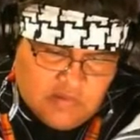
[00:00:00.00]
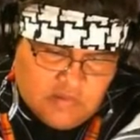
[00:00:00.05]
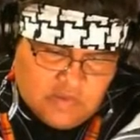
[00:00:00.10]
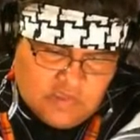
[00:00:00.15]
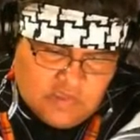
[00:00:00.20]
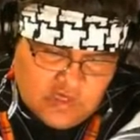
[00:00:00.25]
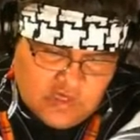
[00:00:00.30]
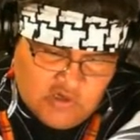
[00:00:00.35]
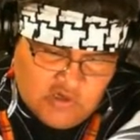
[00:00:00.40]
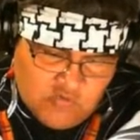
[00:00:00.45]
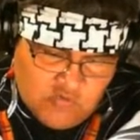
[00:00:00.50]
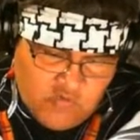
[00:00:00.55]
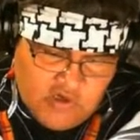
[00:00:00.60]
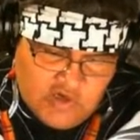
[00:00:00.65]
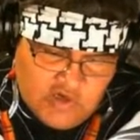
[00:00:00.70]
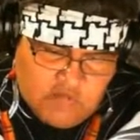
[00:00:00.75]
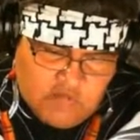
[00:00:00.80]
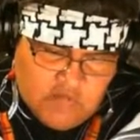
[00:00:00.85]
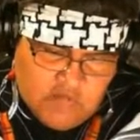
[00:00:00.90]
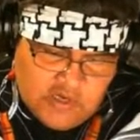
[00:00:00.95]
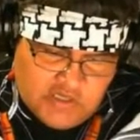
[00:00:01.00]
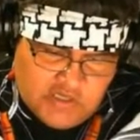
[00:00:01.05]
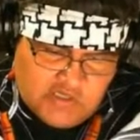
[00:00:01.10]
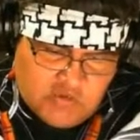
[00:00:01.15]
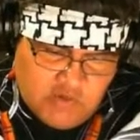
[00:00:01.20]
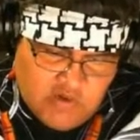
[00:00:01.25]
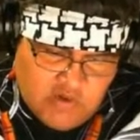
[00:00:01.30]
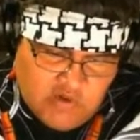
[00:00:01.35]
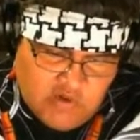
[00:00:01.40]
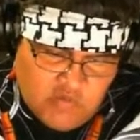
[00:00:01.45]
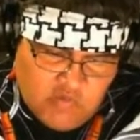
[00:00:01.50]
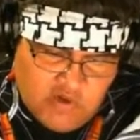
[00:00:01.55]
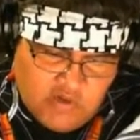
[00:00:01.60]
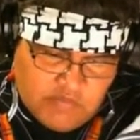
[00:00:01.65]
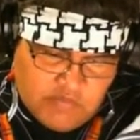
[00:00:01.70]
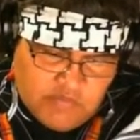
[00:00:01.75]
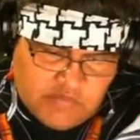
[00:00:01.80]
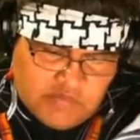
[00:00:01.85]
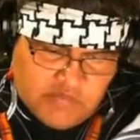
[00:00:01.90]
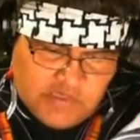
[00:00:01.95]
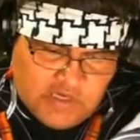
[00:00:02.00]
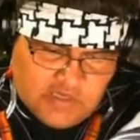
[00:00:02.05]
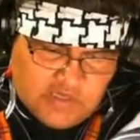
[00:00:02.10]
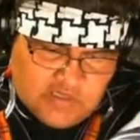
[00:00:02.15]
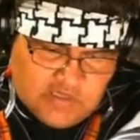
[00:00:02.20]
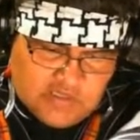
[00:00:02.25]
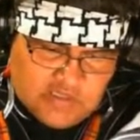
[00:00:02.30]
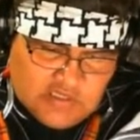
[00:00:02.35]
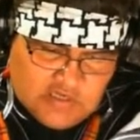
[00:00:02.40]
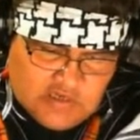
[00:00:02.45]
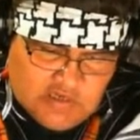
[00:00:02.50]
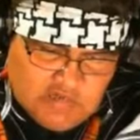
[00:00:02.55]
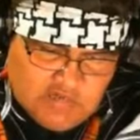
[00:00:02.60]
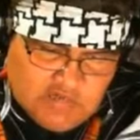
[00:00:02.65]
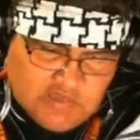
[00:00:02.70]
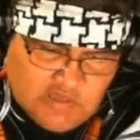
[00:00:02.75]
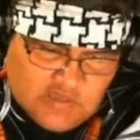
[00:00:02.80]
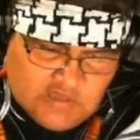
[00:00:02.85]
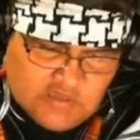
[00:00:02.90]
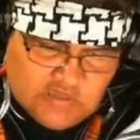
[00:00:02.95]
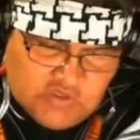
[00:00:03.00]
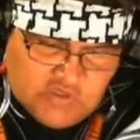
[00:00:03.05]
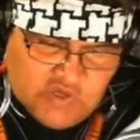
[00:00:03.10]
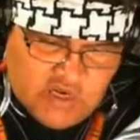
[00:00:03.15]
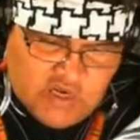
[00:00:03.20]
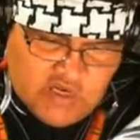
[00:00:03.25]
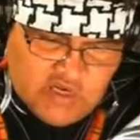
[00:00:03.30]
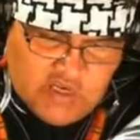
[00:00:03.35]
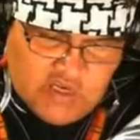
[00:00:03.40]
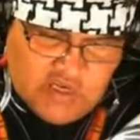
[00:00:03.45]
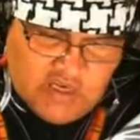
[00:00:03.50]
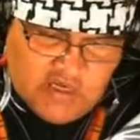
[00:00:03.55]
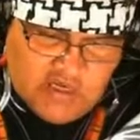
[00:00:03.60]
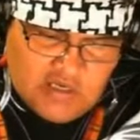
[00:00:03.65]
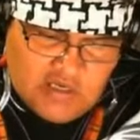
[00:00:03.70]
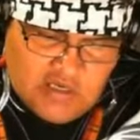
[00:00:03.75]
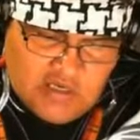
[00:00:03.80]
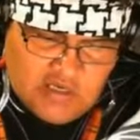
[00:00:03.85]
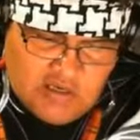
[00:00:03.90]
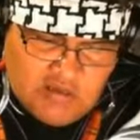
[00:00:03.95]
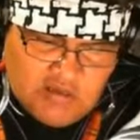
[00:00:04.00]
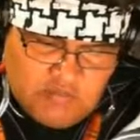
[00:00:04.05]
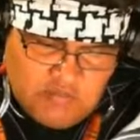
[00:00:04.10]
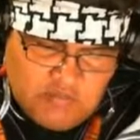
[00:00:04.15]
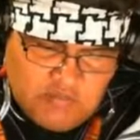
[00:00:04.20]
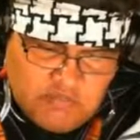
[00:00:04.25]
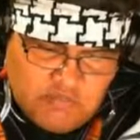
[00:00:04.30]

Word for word: is going to win by 21%. And if there's try to any.